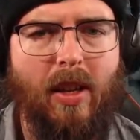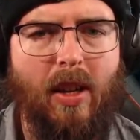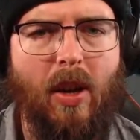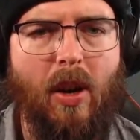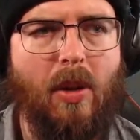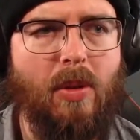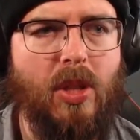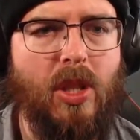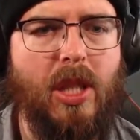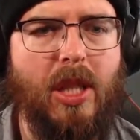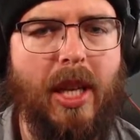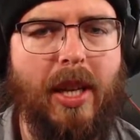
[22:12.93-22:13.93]
Oh,
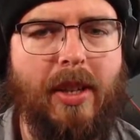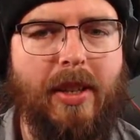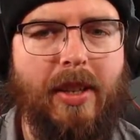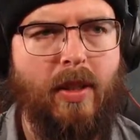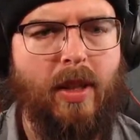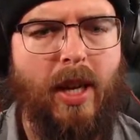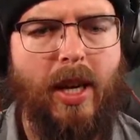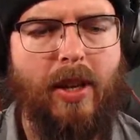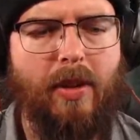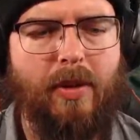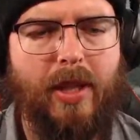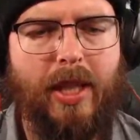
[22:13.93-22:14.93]
shit. I
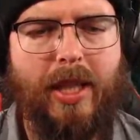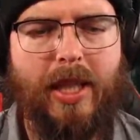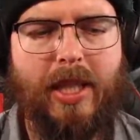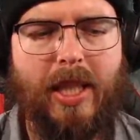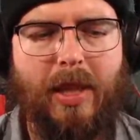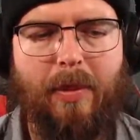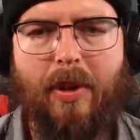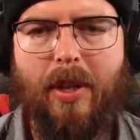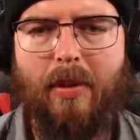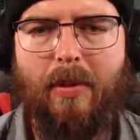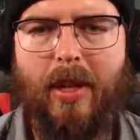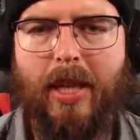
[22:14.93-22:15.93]
don't think there's any point
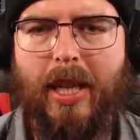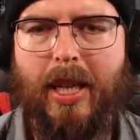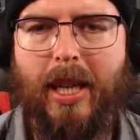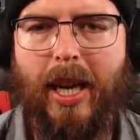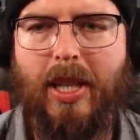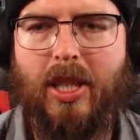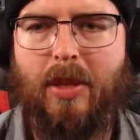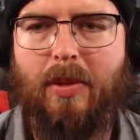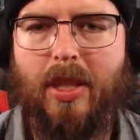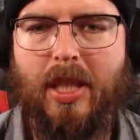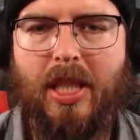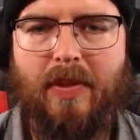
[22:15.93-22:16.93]
in really engaging with
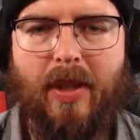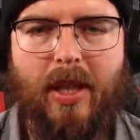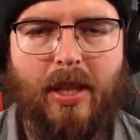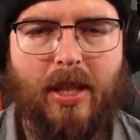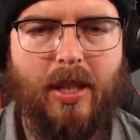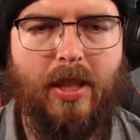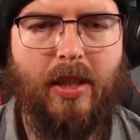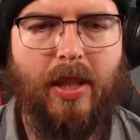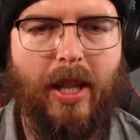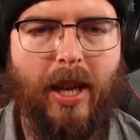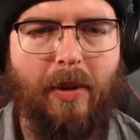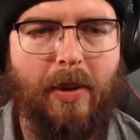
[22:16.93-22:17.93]
these fucks.
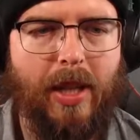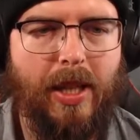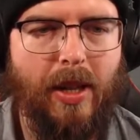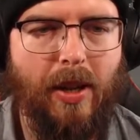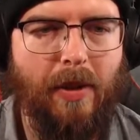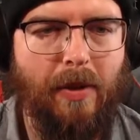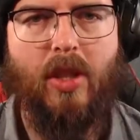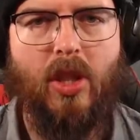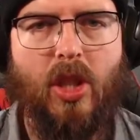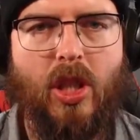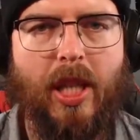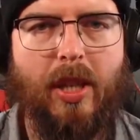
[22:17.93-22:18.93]
Like, I really don't.
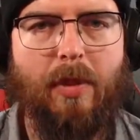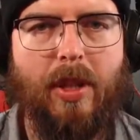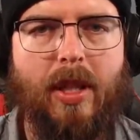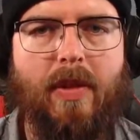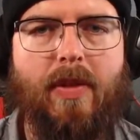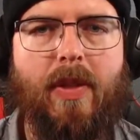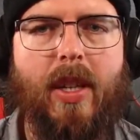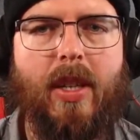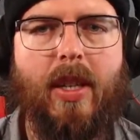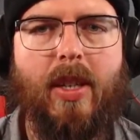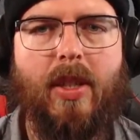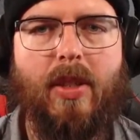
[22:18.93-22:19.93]
Shit, what the fuck
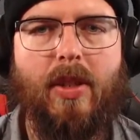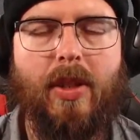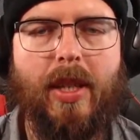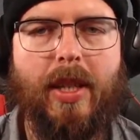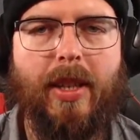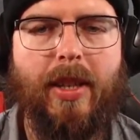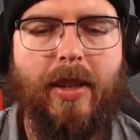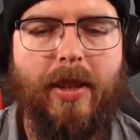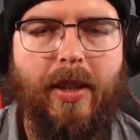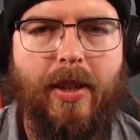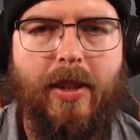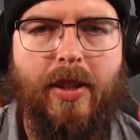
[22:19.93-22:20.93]
are you doing?
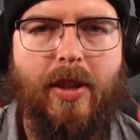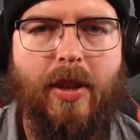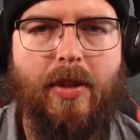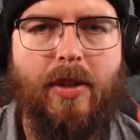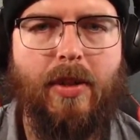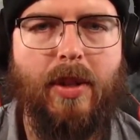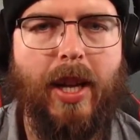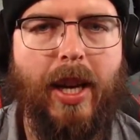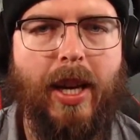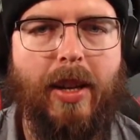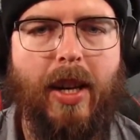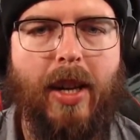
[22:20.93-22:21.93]
Don't do
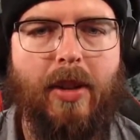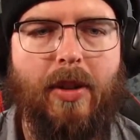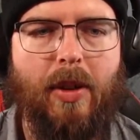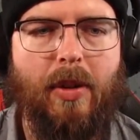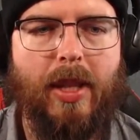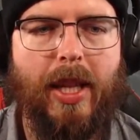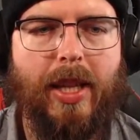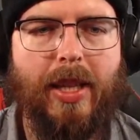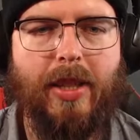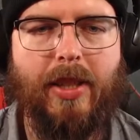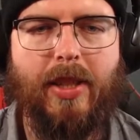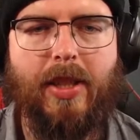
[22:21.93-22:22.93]
that. I don't know what that
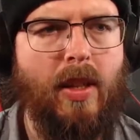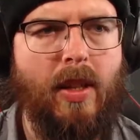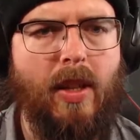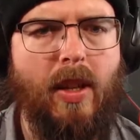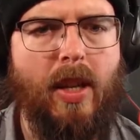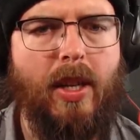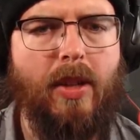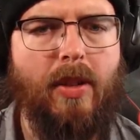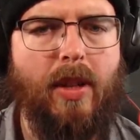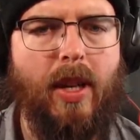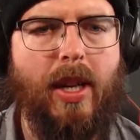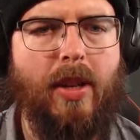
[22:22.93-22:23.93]
is. I don't,
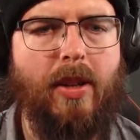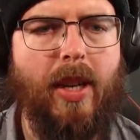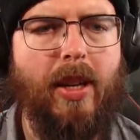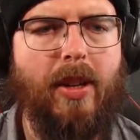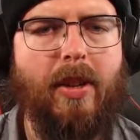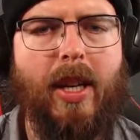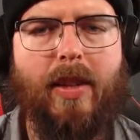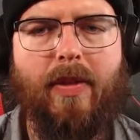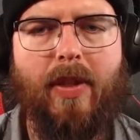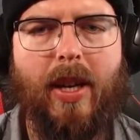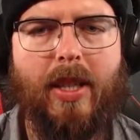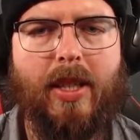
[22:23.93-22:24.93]
I don't, I don't like
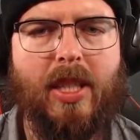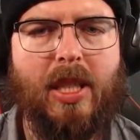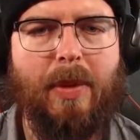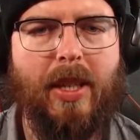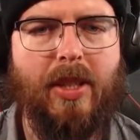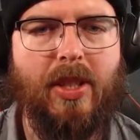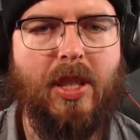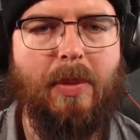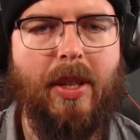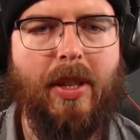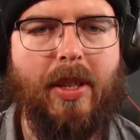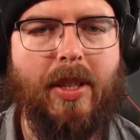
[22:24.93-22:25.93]
fighting the spirits, to be
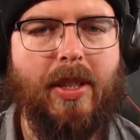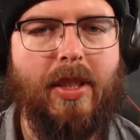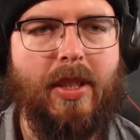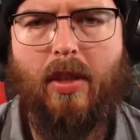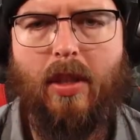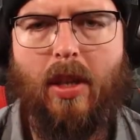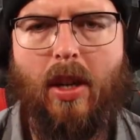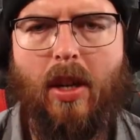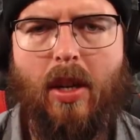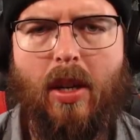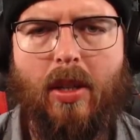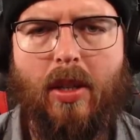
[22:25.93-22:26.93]
honest.
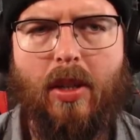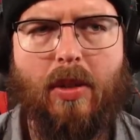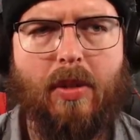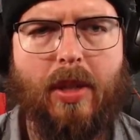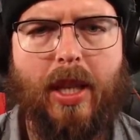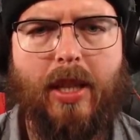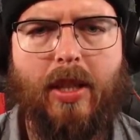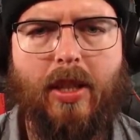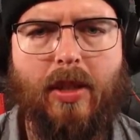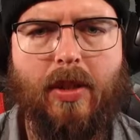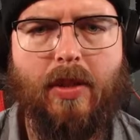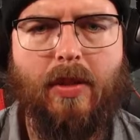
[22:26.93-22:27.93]
Oh, cool. Thank
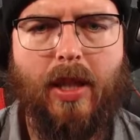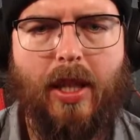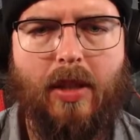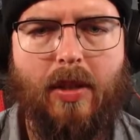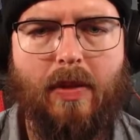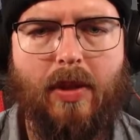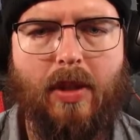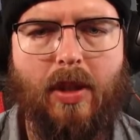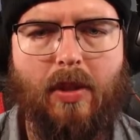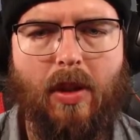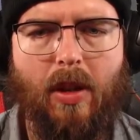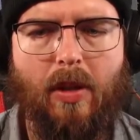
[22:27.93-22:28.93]
you. Thank you for doing
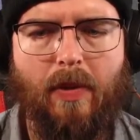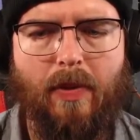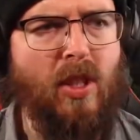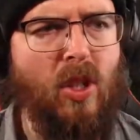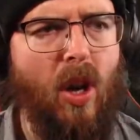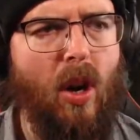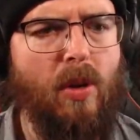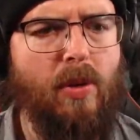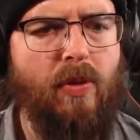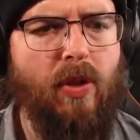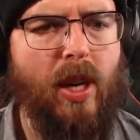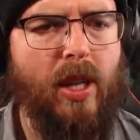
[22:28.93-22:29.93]
your role. Oh,
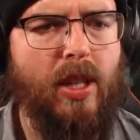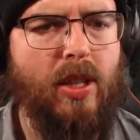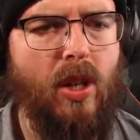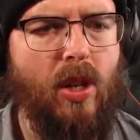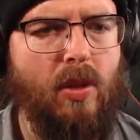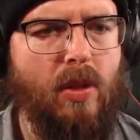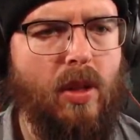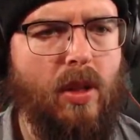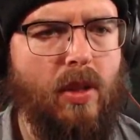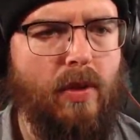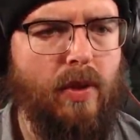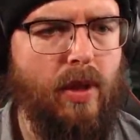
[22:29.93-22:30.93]
fuck. No, no, no.
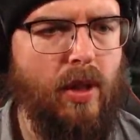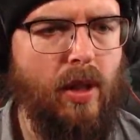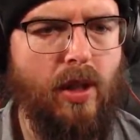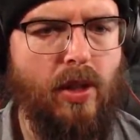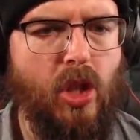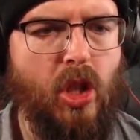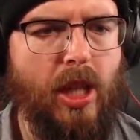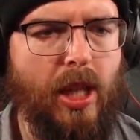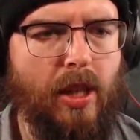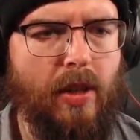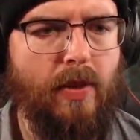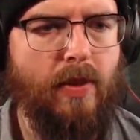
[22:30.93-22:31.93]
Oh, shit.
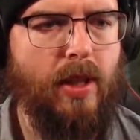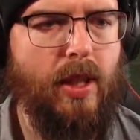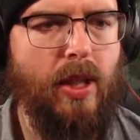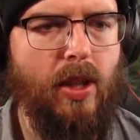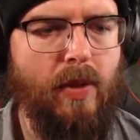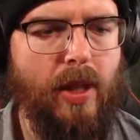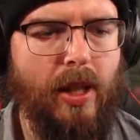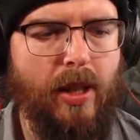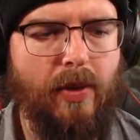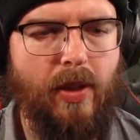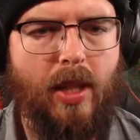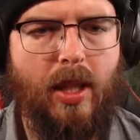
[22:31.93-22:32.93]
Get over here.
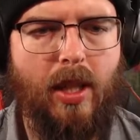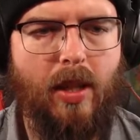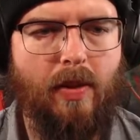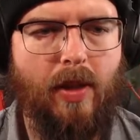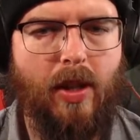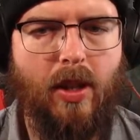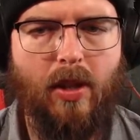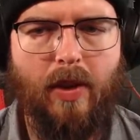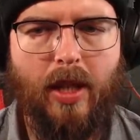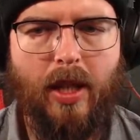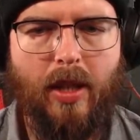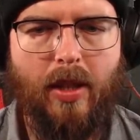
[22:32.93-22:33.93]
Get the fuck over
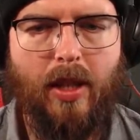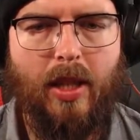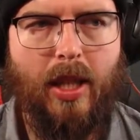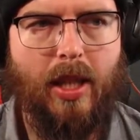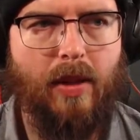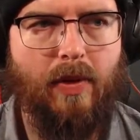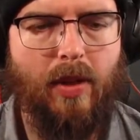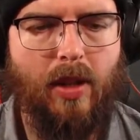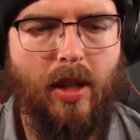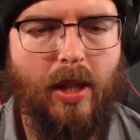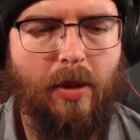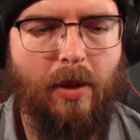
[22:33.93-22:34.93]
here. Get the fuck.
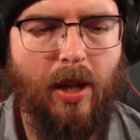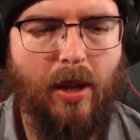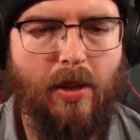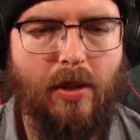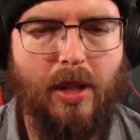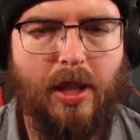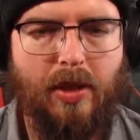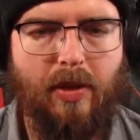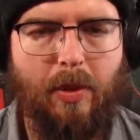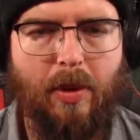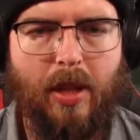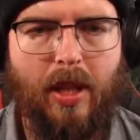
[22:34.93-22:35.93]
We're gonna lose this if I'm
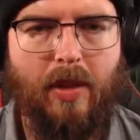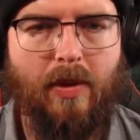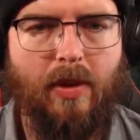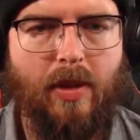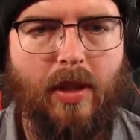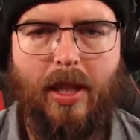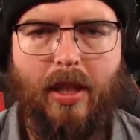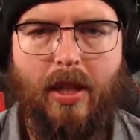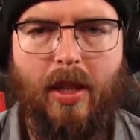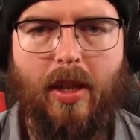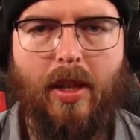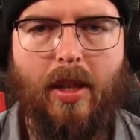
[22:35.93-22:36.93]
not careful.
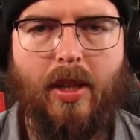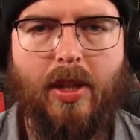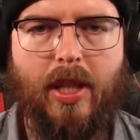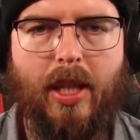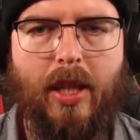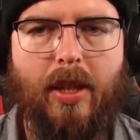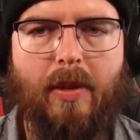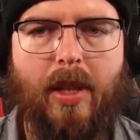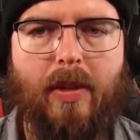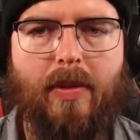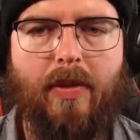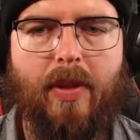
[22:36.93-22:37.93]
Oh, shit. I don't have
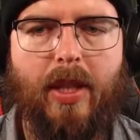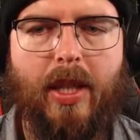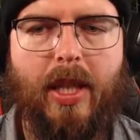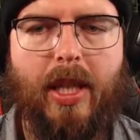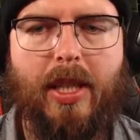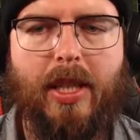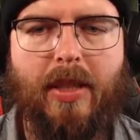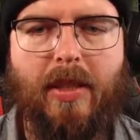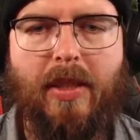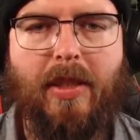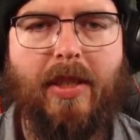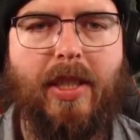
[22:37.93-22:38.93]
enough fucking ist.
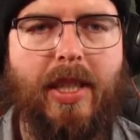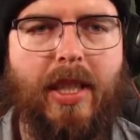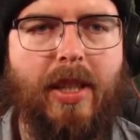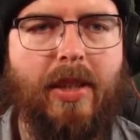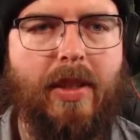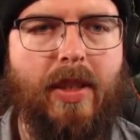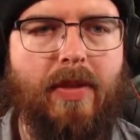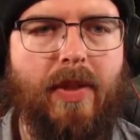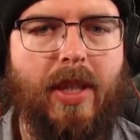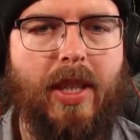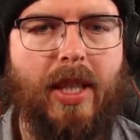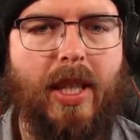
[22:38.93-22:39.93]
Shit, I don't have enough
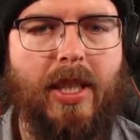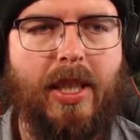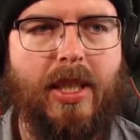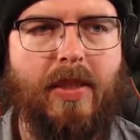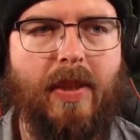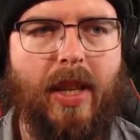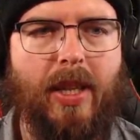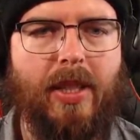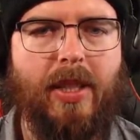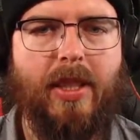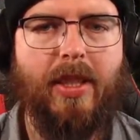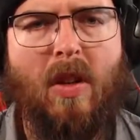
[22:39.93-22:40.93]
fucking Estus
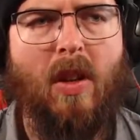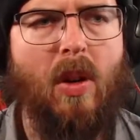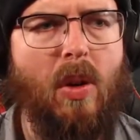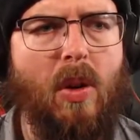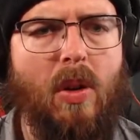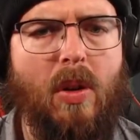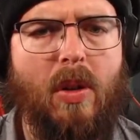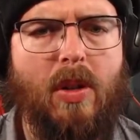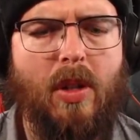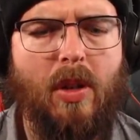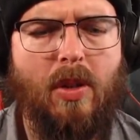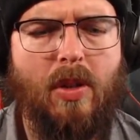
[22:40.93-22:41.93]
flasks. Oh,
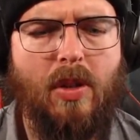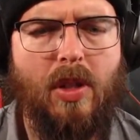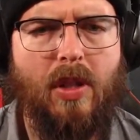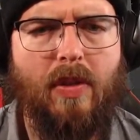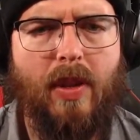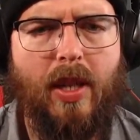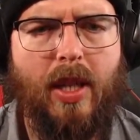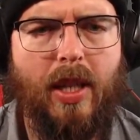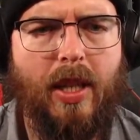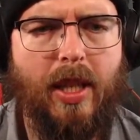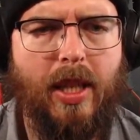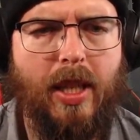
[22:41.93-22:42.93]
don't use your fucking
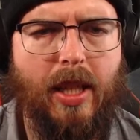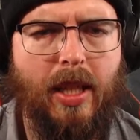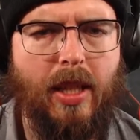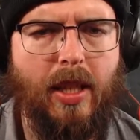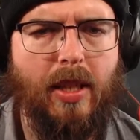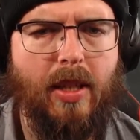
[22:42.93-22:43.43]
thingy.